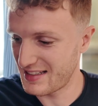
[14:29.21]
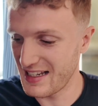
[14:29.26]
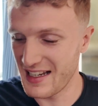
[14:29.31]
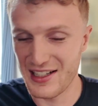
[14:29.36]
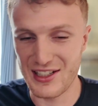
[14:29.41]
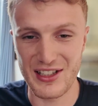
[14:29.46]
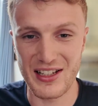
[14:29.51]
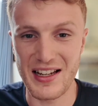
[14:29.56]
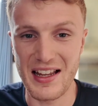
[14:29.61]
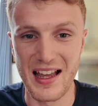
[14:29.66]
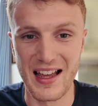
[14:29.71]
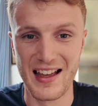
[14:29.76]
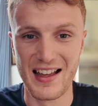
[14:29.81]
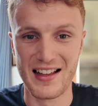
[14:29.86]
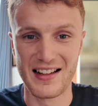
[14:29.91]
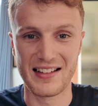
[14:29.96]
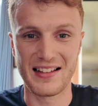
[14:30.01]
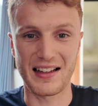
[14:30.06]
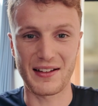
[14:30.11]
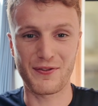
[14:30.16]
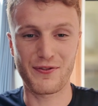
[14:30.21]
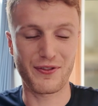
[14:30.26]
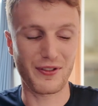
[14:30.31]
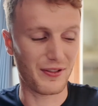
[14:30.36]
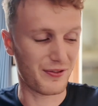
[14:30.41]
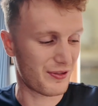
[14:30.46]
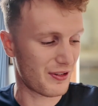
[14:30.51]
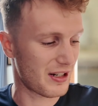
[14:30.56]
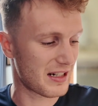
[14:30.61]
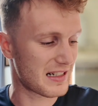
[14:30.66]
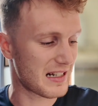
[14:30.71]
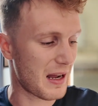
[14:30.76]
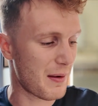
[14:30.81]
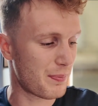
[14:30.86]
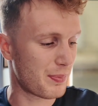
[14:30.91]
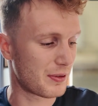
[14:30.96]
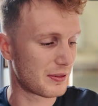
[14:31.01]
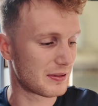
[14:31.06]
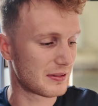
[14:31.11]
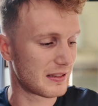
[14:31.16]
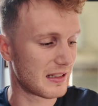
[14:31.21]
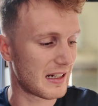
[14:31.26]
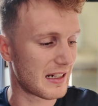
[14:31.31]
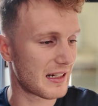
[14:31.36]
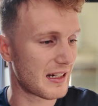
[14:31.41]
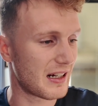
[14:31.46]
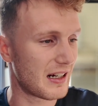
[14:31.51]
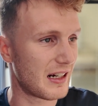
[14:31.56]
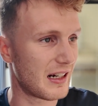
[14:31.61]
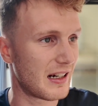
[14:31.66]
literally like, for example, like